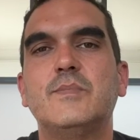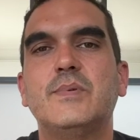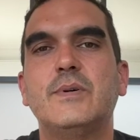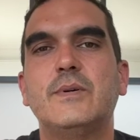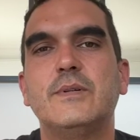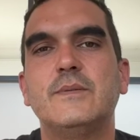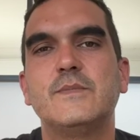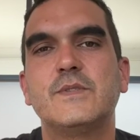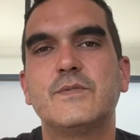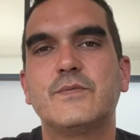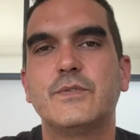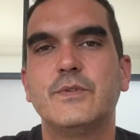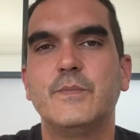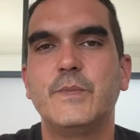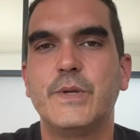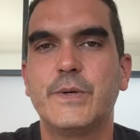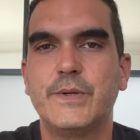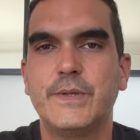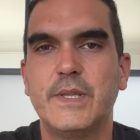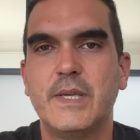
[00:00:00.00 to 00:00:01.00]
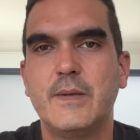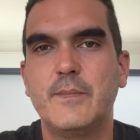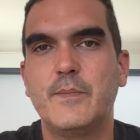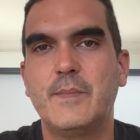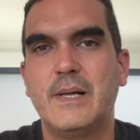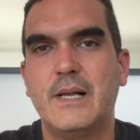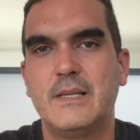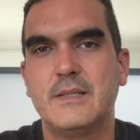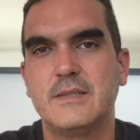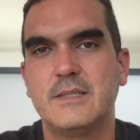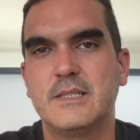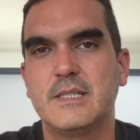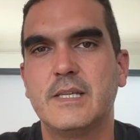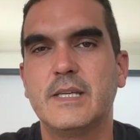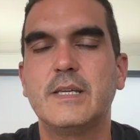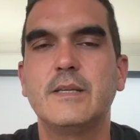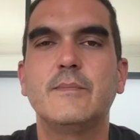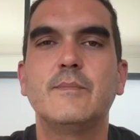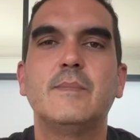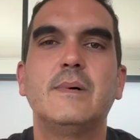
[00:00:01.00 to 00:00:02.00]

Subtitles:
poems from Your Name Palestine